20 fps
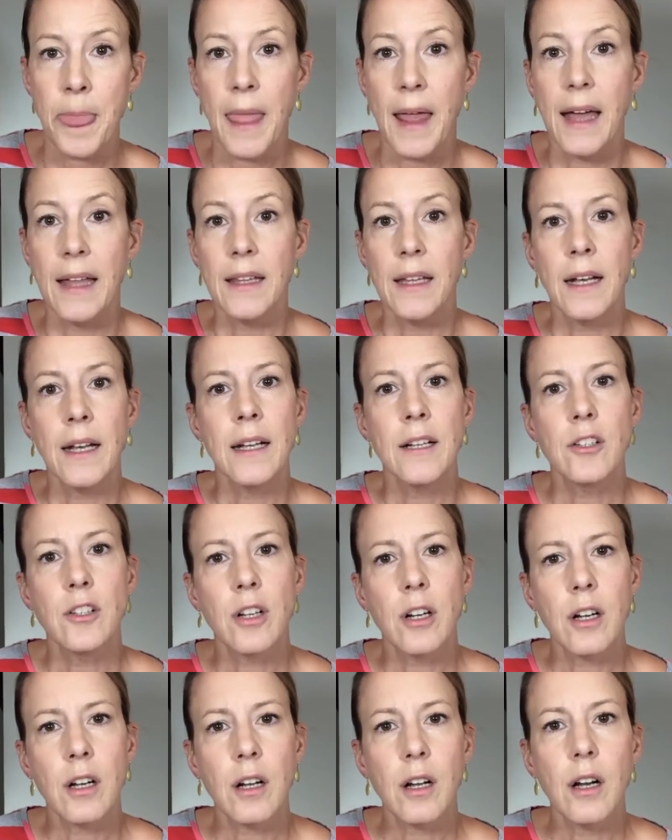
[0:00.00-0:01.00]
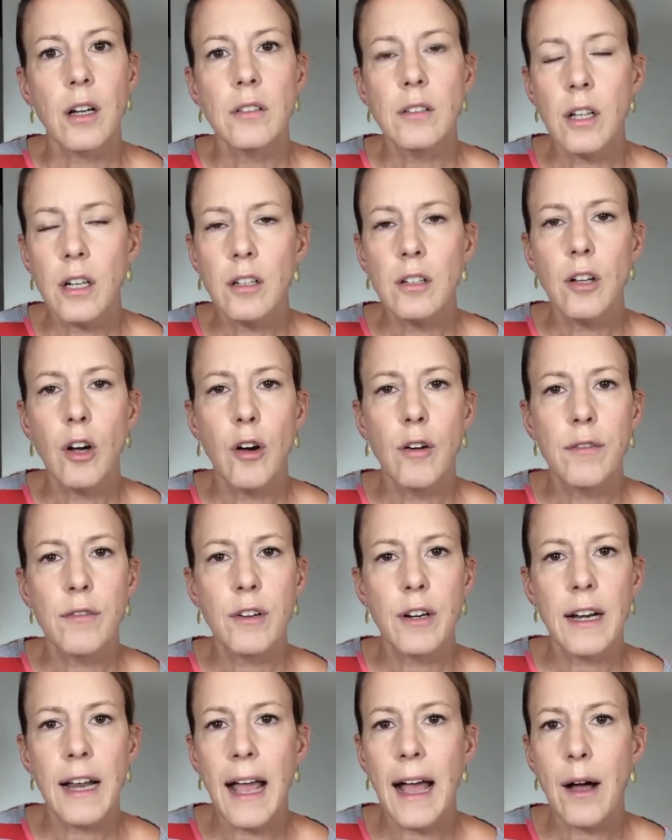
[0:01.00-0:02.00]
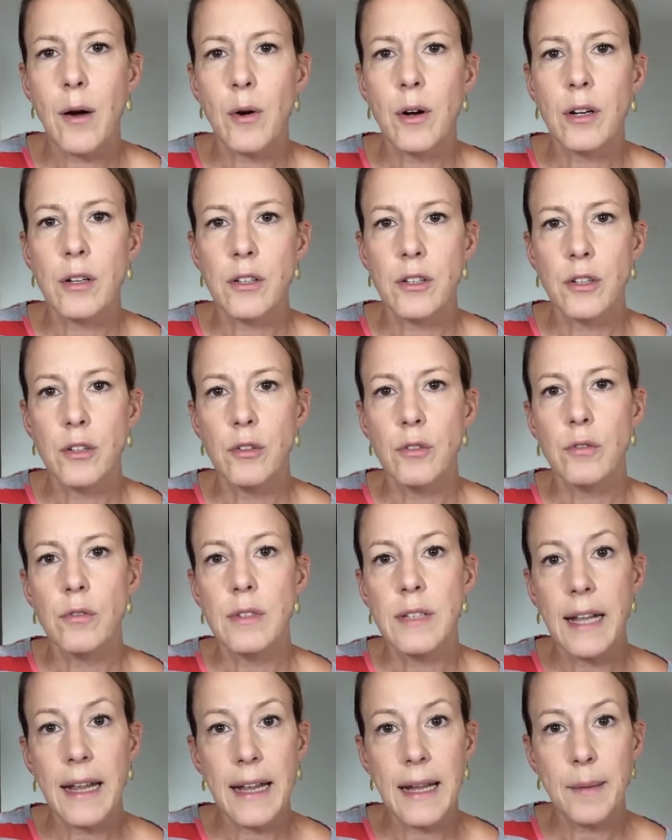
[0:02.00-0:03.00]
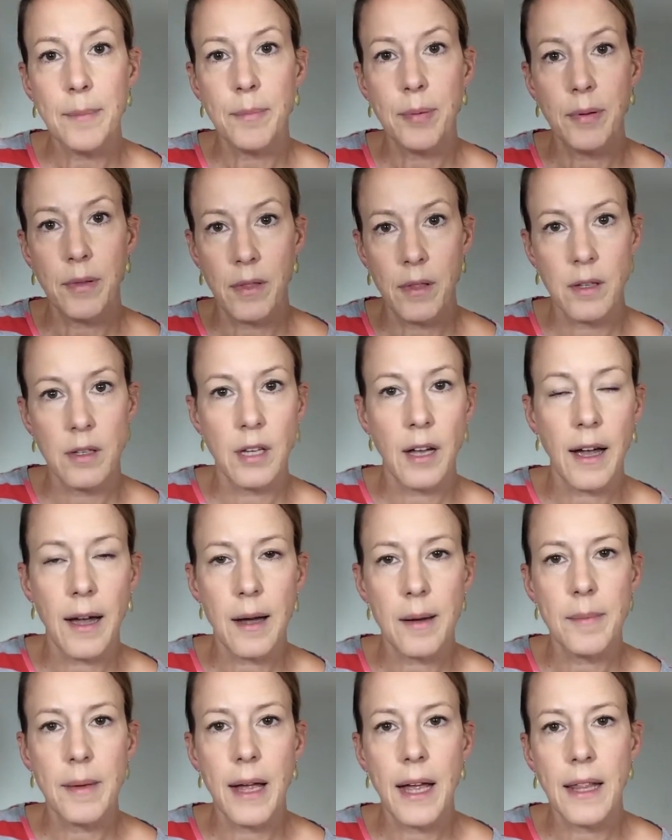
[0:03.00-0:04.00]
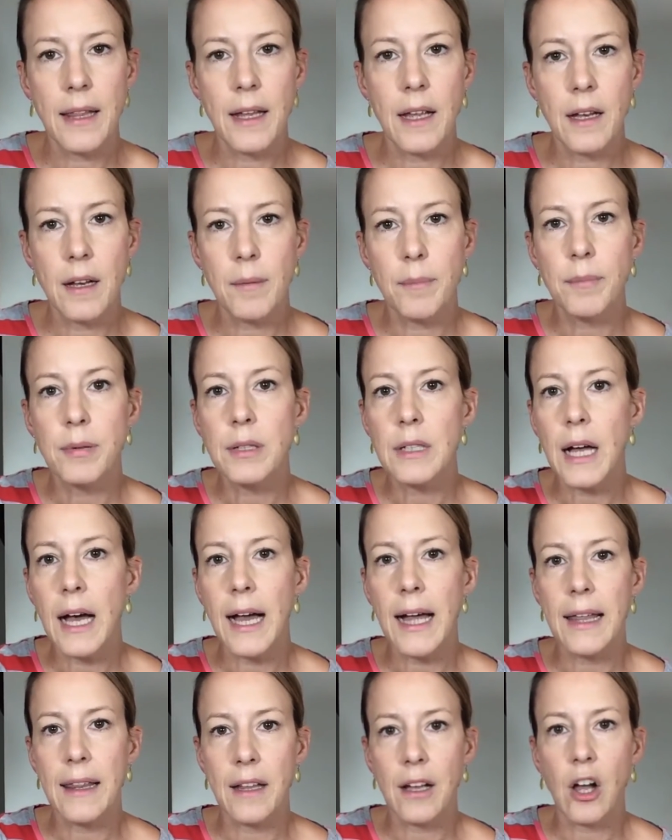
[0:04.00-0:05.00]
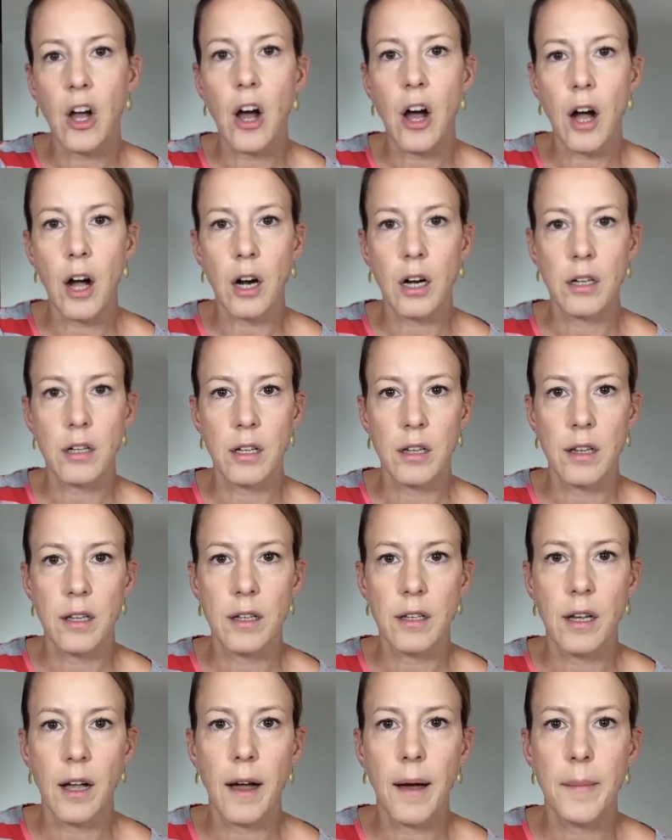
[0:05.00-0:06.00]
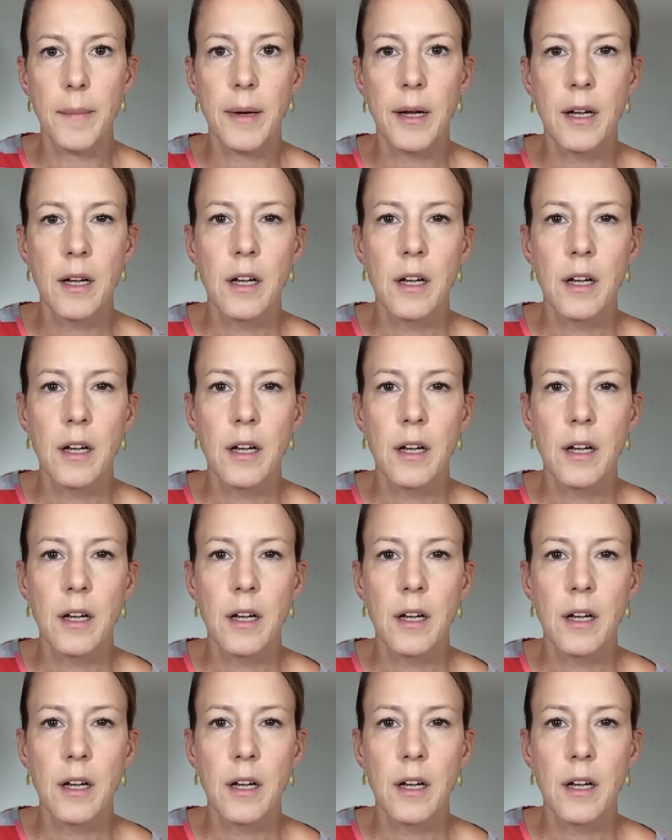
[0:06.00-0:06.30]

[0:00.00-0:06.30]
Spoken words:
And then it took a little over an hour to tape the tub and then apply the caulk to the tub.